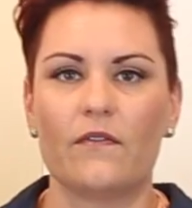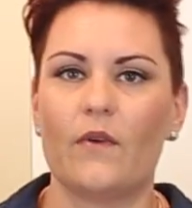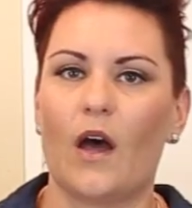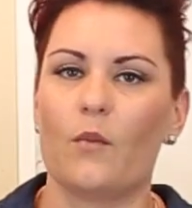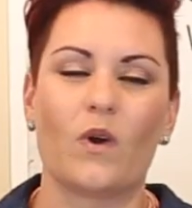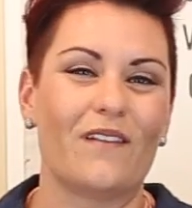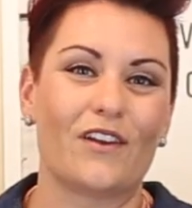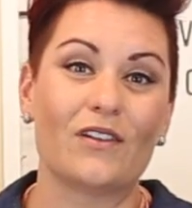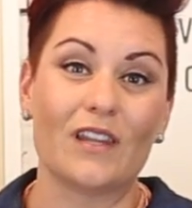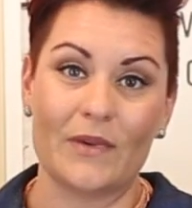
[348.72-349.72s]
of one
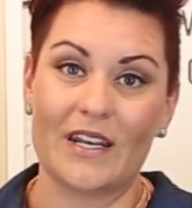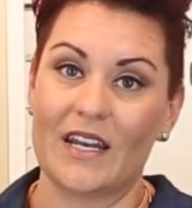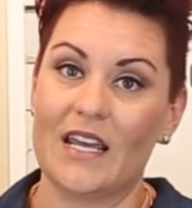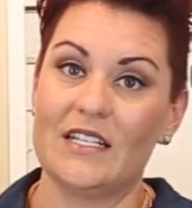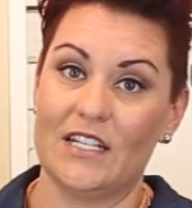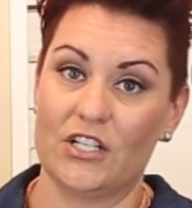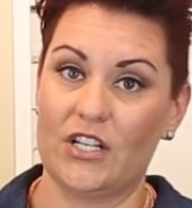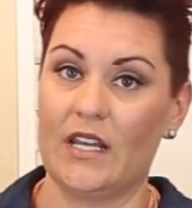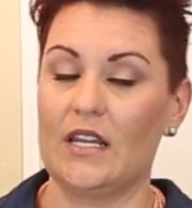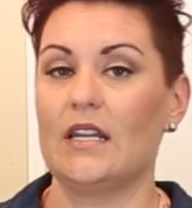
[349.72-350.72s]
of their limited
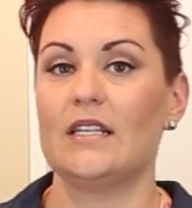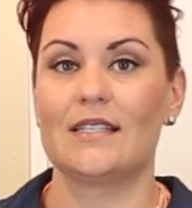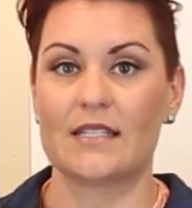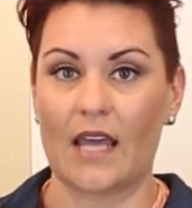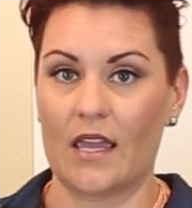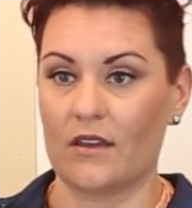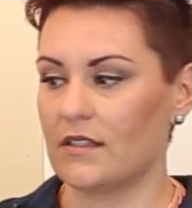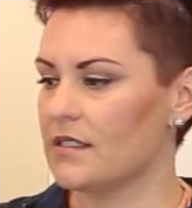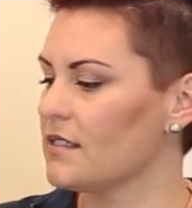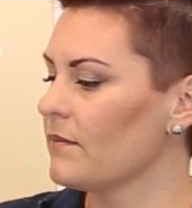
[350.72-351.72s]
edition
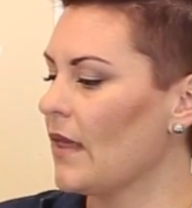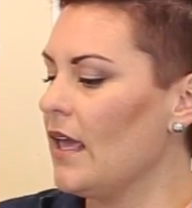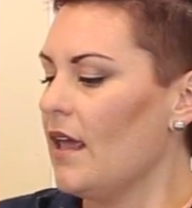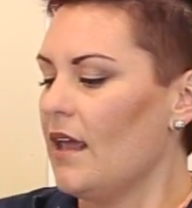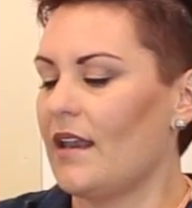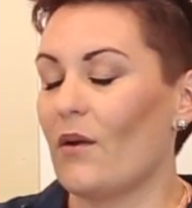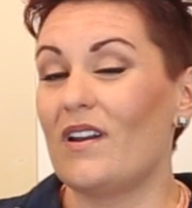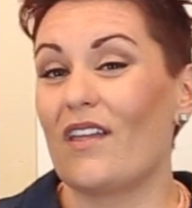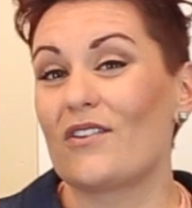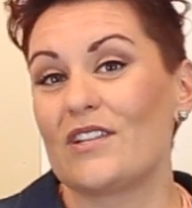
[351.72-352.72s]
styles. Now,
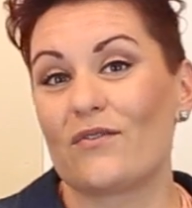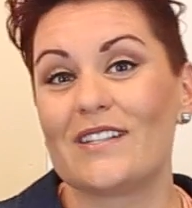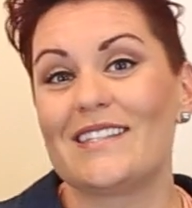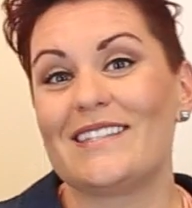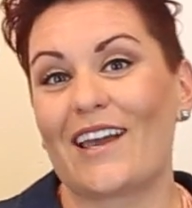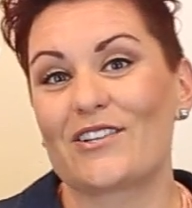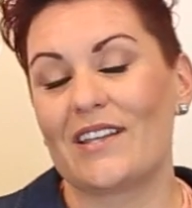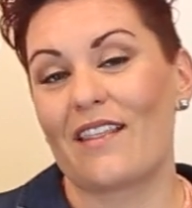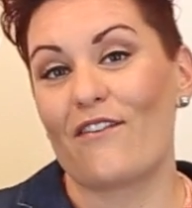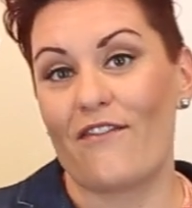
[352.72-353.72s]
another difference is
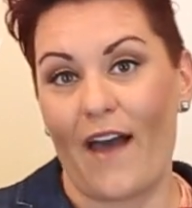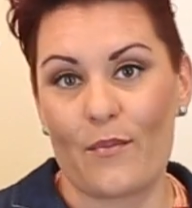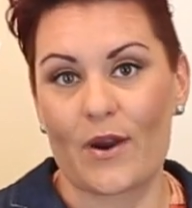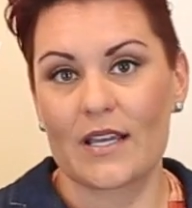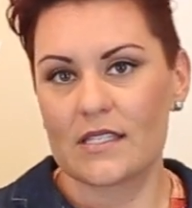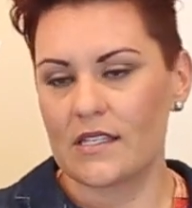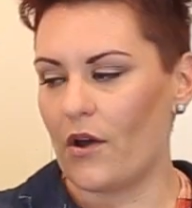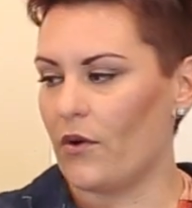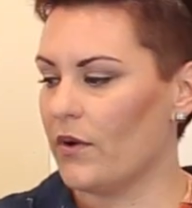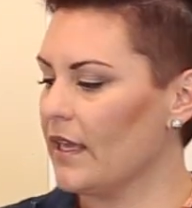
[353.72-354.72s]
actually in the fabric.
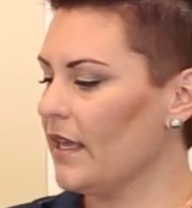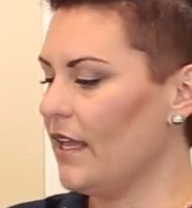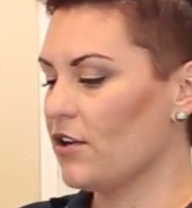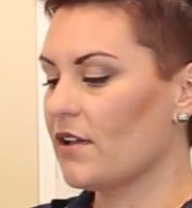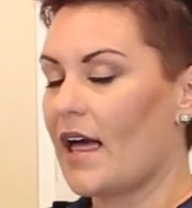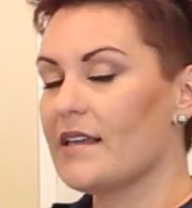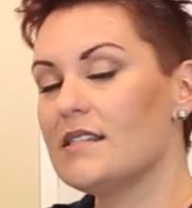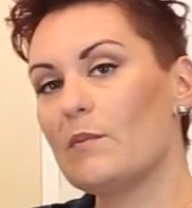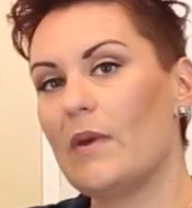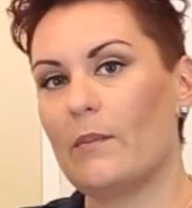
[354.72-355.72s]
So in your classic